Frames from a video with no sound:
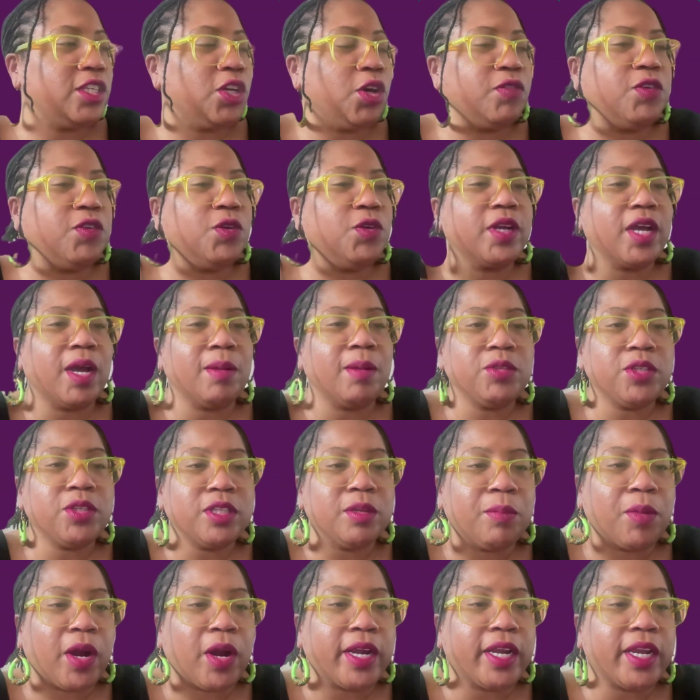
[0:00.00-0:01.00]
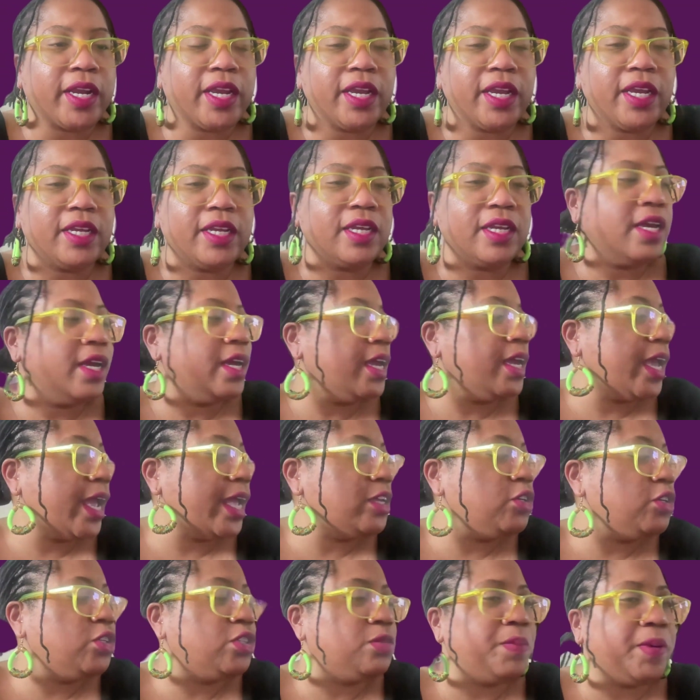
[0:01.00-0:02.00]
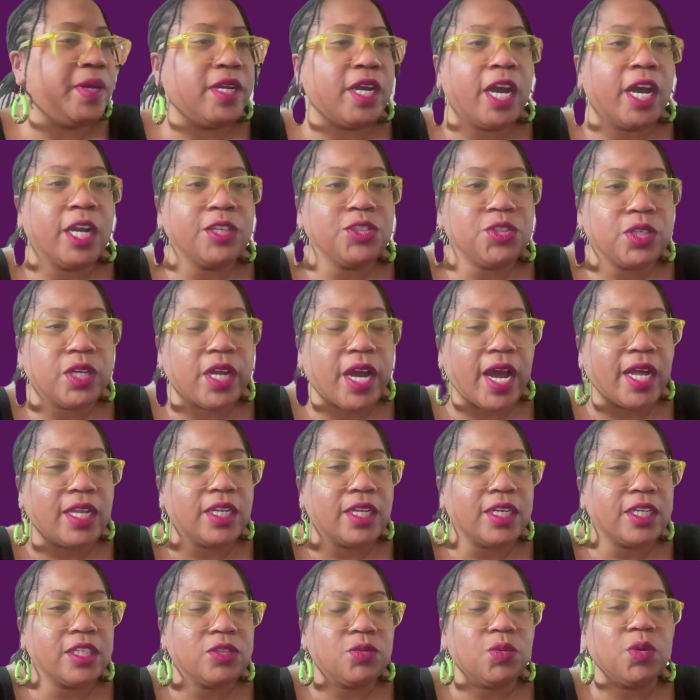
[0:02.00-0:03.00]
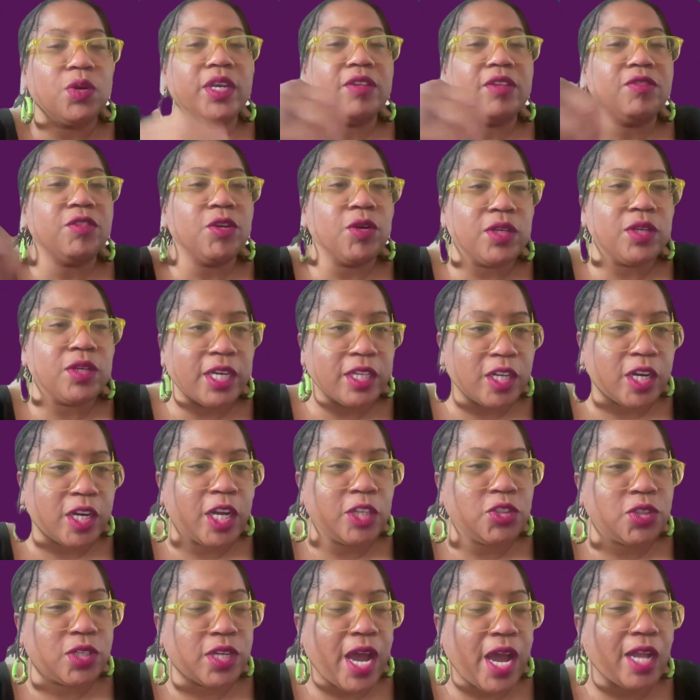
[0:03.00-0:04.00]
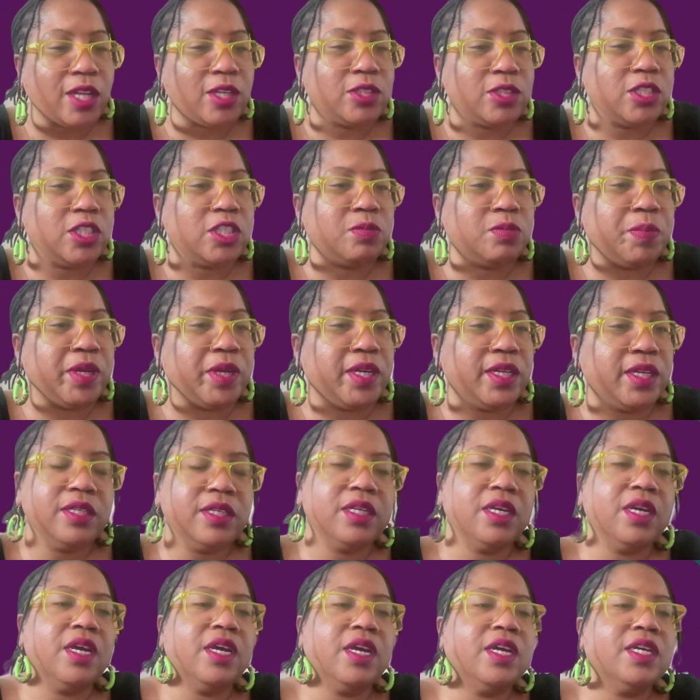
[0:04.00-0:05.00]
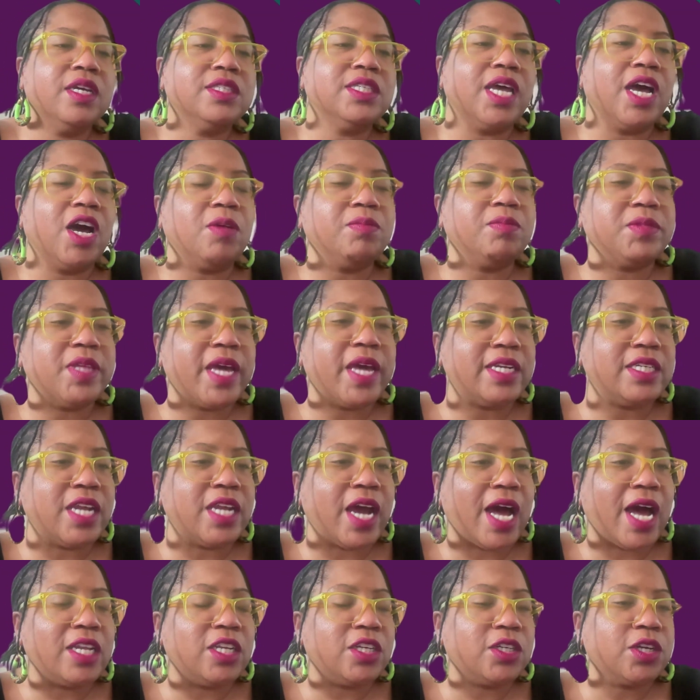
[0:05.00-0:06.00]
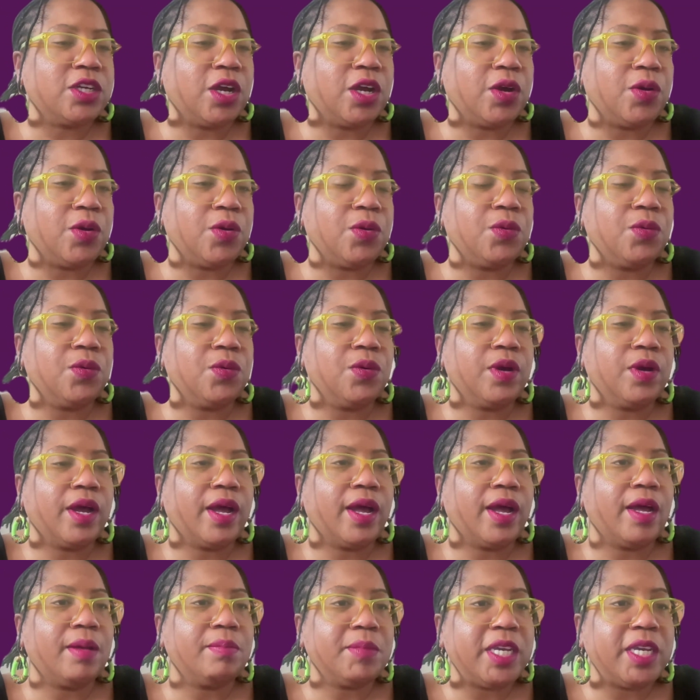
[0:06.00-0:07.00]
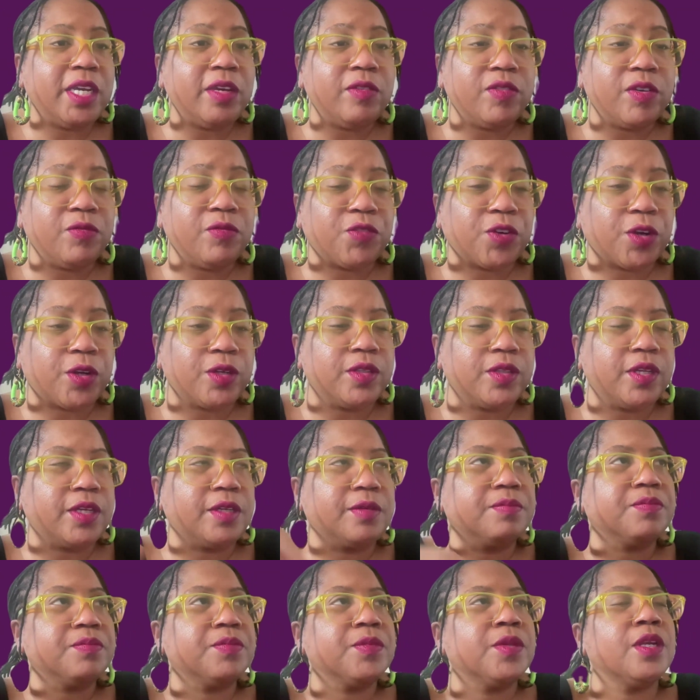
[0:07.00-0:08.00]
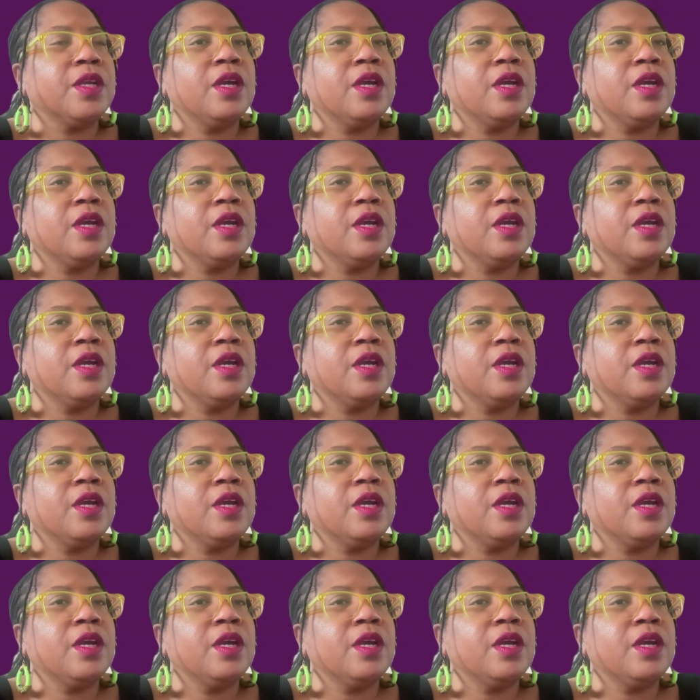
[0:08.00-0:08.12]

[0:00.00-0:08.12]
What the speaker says: So if you come to the market and you spend $100, we'll give you another $100 to spend to help that dollar go even further.